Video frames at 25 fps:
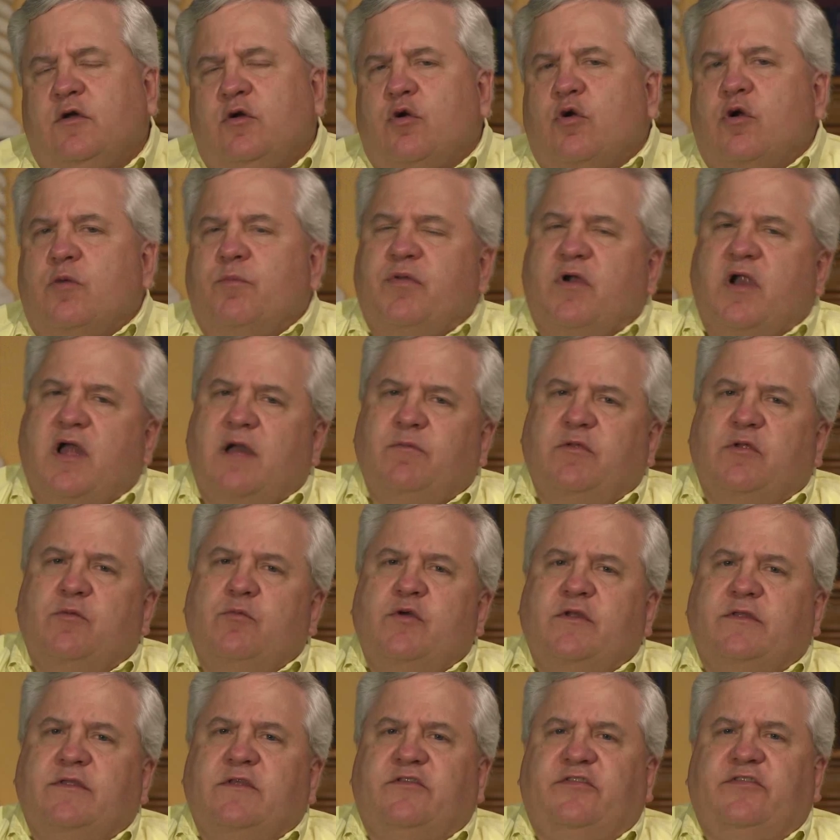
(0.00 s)
or a
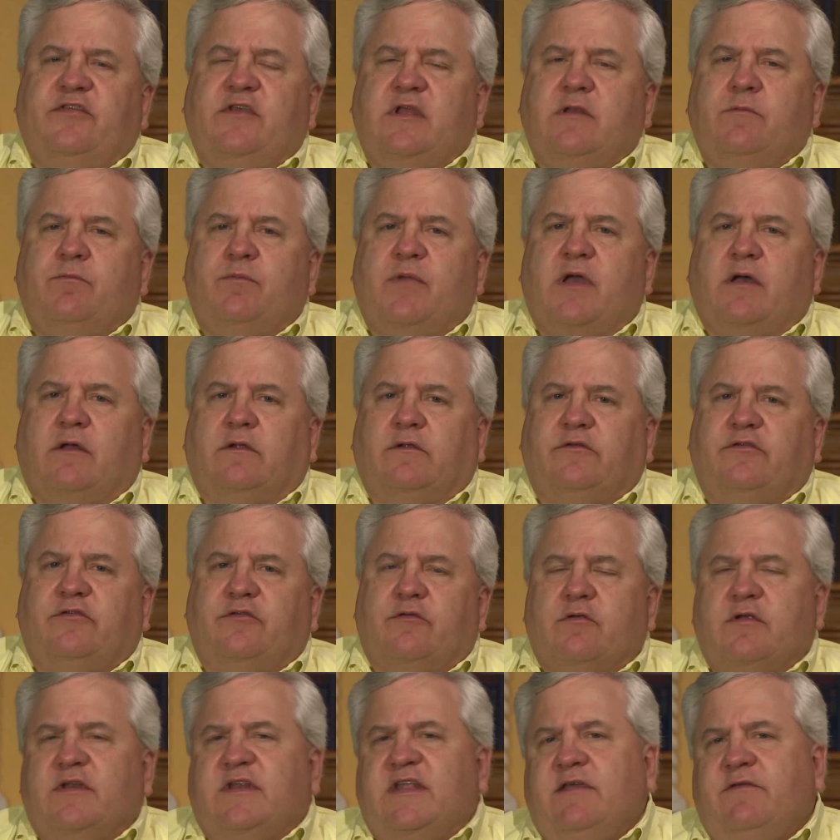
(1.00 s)
problem with the seat belts
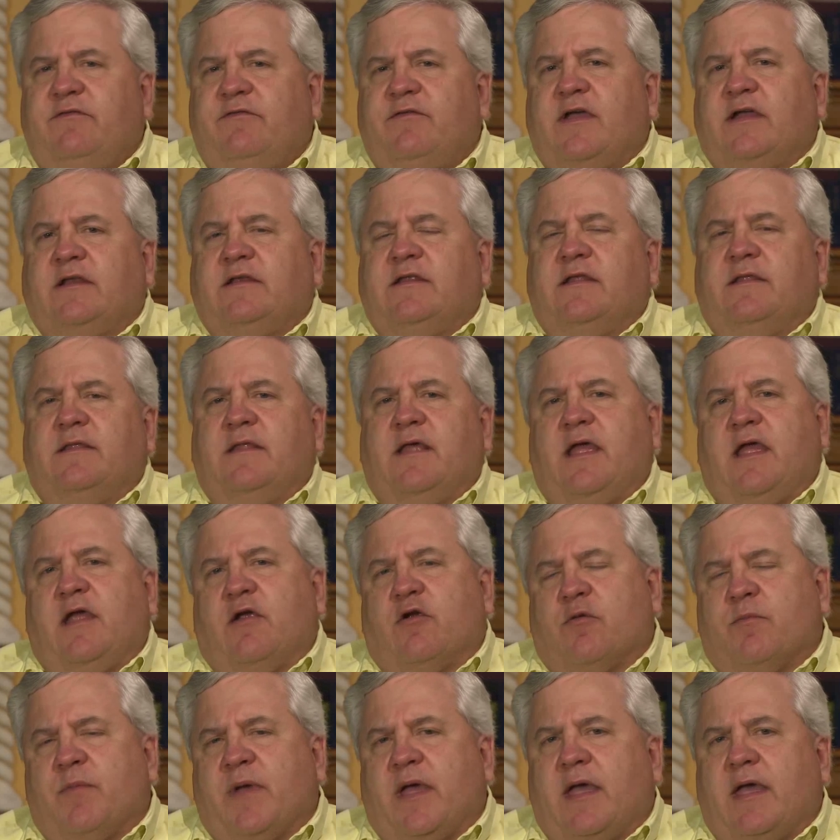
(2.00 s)
or a defect in the
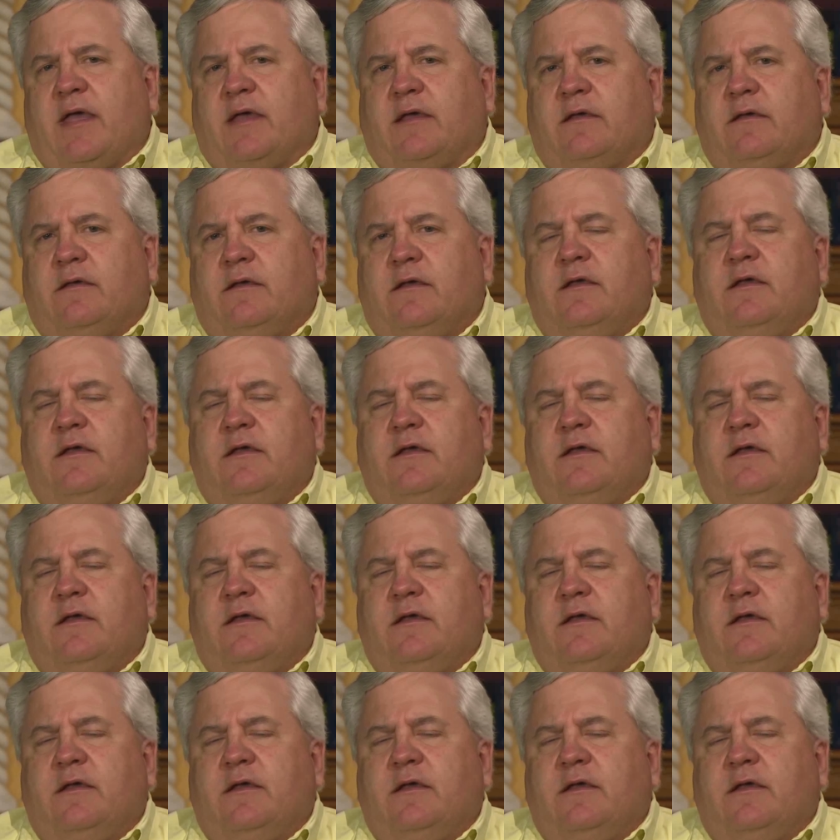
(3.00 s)
airbag